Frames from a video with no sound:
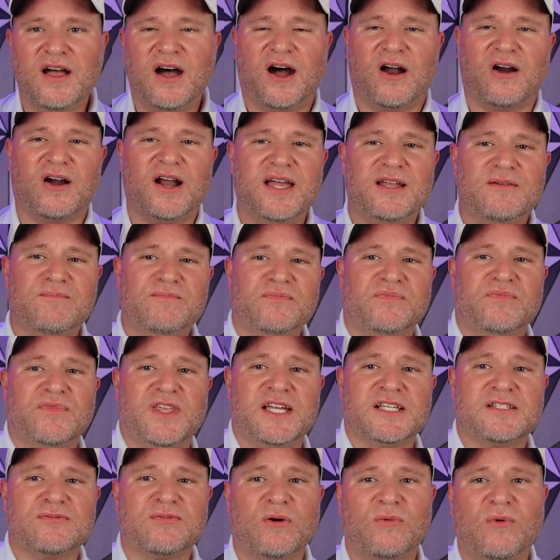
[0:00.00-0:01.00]
All right,
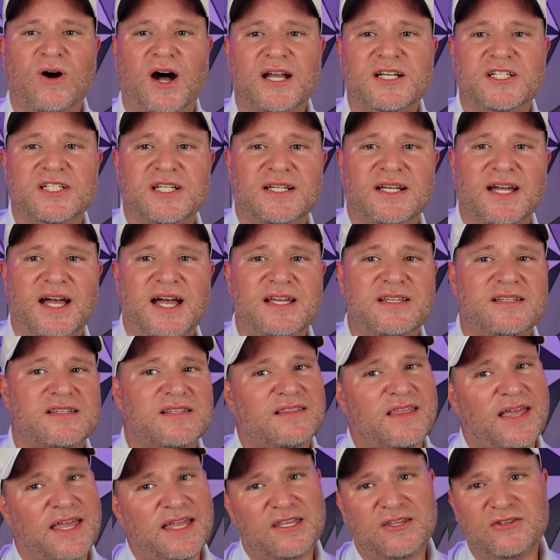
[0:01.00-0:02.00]
thanks for watching, guys.
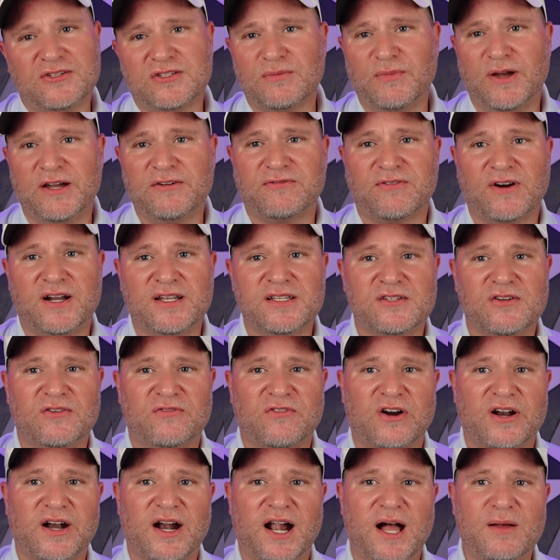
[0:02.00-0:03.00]
Thank you to my friends
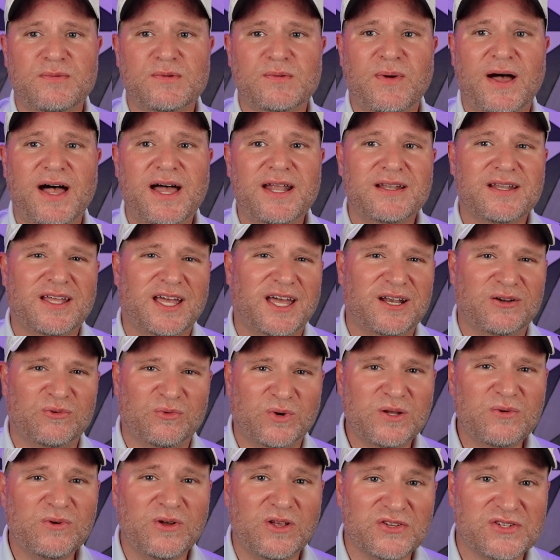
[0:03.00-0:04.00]
over at OBSBOT, and
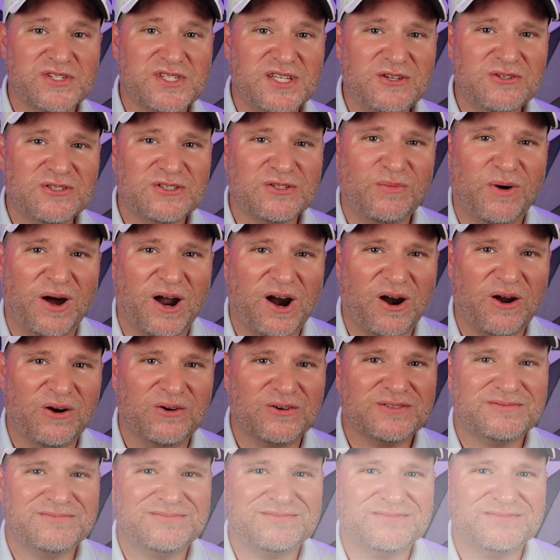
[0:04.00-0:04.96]
we will see you tomorrow.